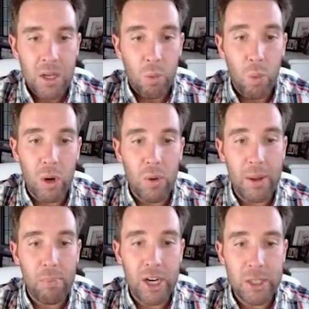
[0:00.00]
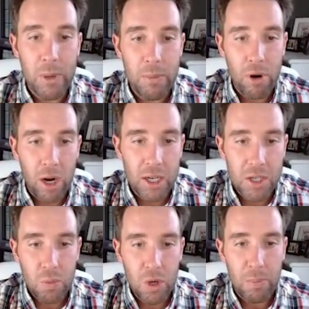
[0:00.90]
Where would I price my
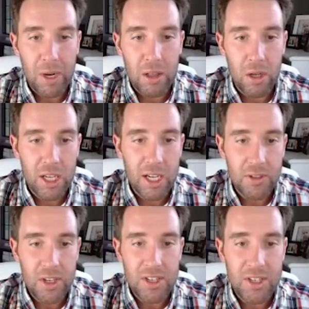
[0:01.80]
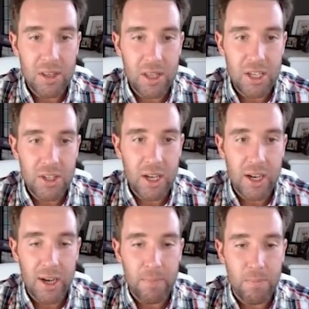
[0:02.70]
product? Well, by looking at these
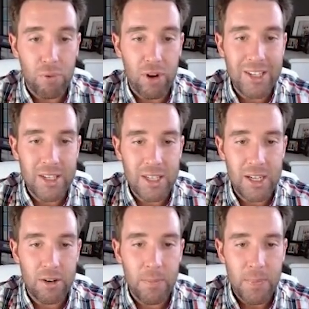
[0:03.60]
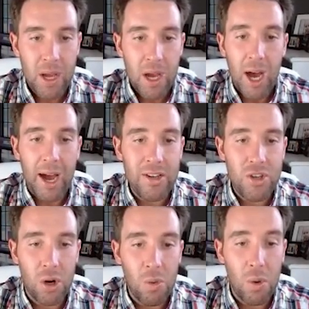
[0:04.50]
prices here, I
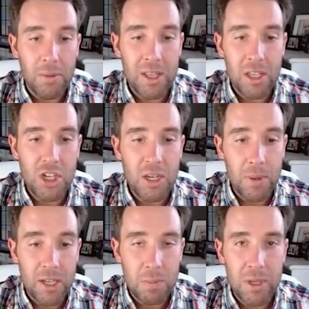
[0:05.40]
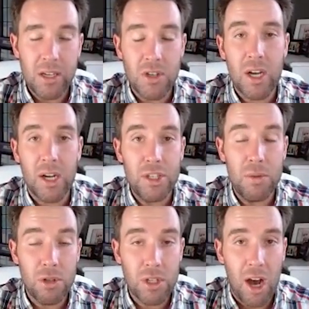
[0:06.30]
don't want to be the cheapest because
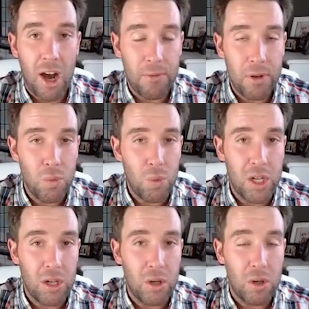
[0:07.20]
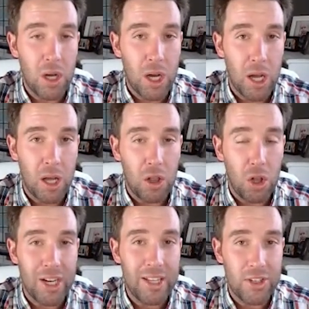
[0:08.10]
customers often will
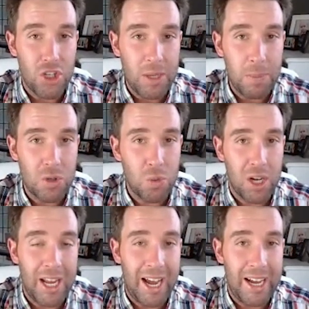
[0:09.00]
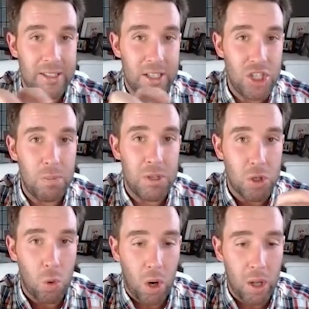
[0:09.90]
look at the cheapest one as the
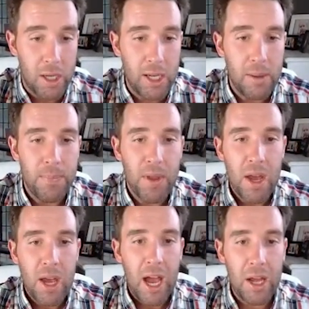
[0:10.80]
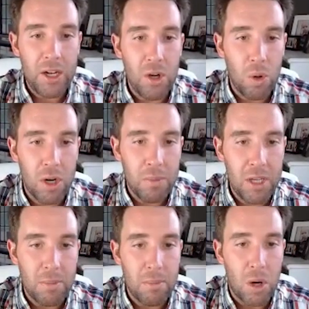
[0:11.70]
cheapest quality. And I don't want to be
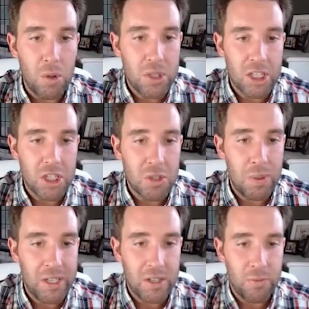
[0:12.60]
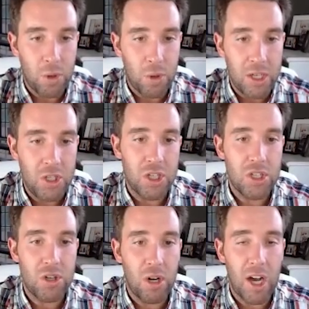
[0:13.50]
the most expensive one just
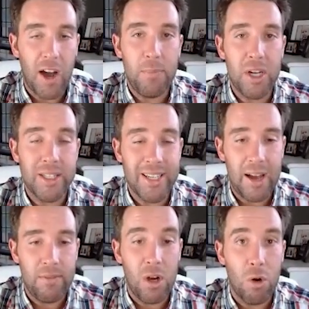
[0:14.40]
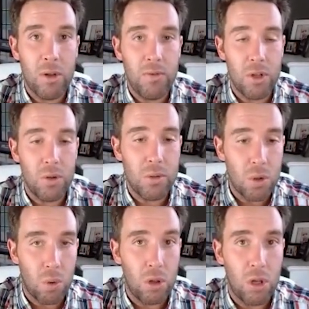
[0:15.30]
starting off because I have no reviews
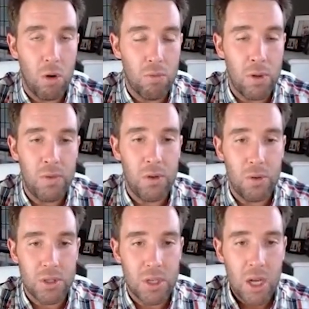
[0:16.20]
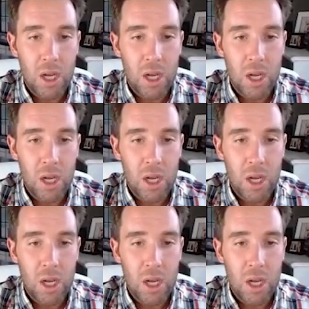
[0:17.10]
or low reviews.